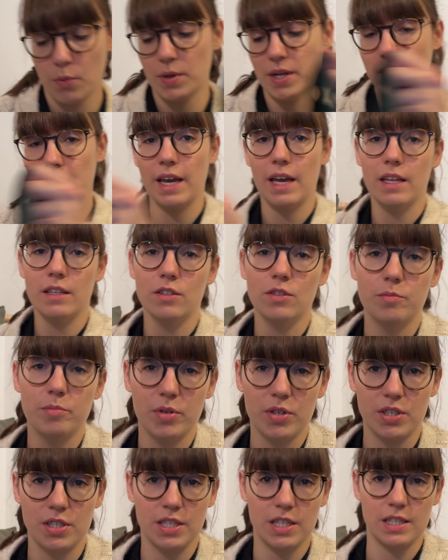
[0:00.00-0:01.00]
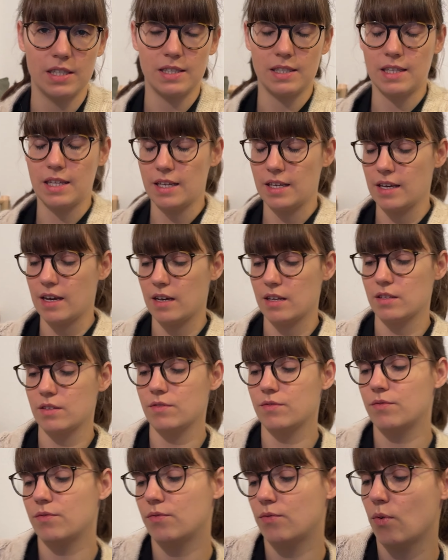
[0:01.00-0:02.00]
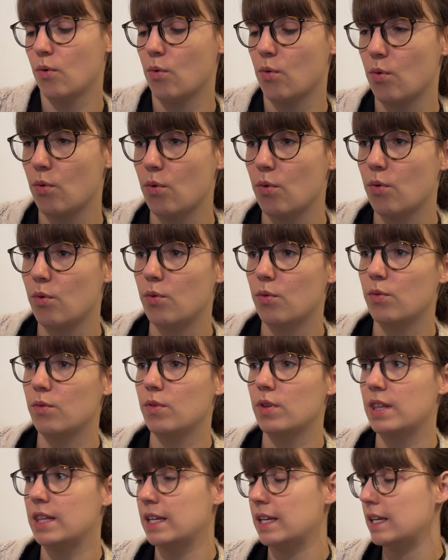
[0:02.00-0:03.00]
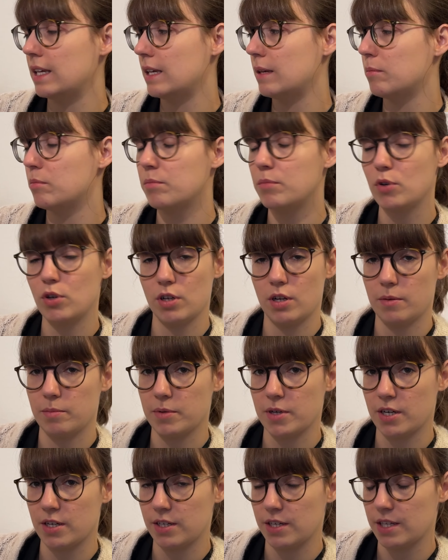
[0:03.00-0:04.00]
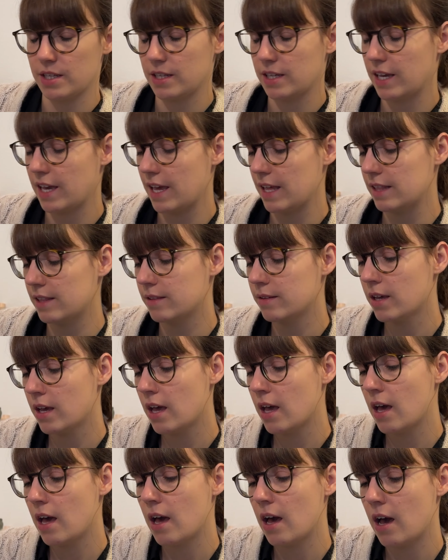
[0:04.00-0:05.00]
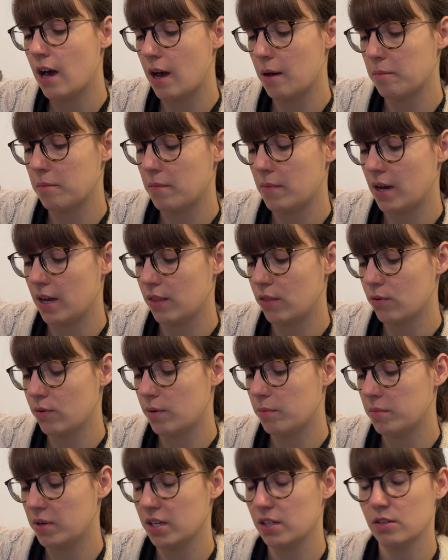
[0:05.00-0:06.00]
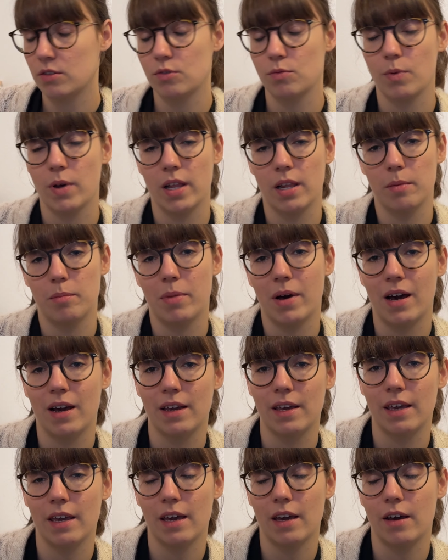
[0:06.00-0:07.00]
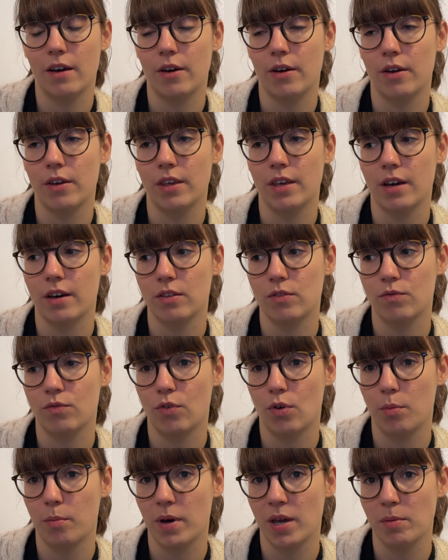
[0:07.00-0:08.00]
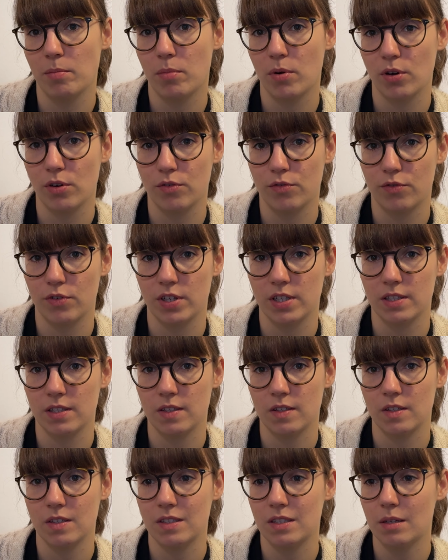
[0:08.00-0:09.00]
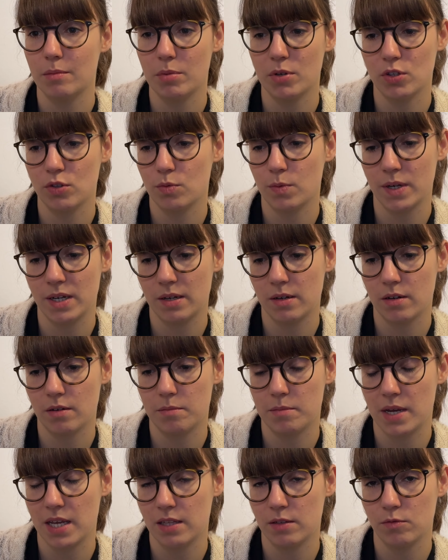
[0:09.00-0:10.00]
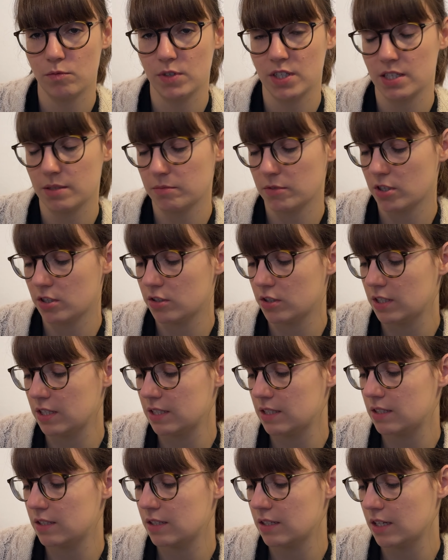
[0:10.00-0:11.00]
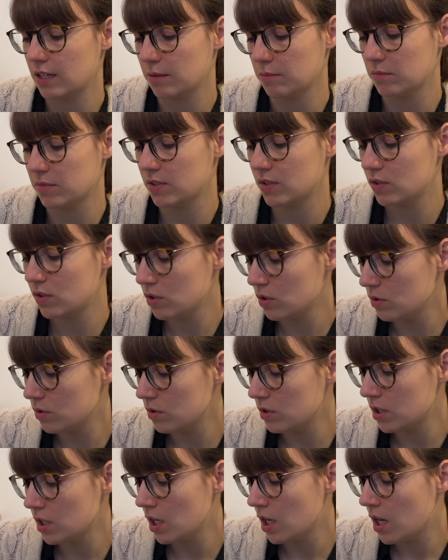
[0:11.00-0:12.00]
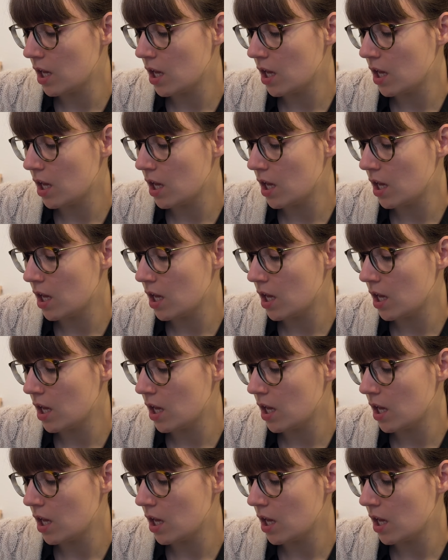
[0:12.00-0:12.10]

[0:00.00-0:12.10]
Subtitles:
When I had to purchase the yarn for the book club cardigan again, I thought I might as well buy yarn for my boyfriend's zipper sweater man, which I'm gonna knit him soon,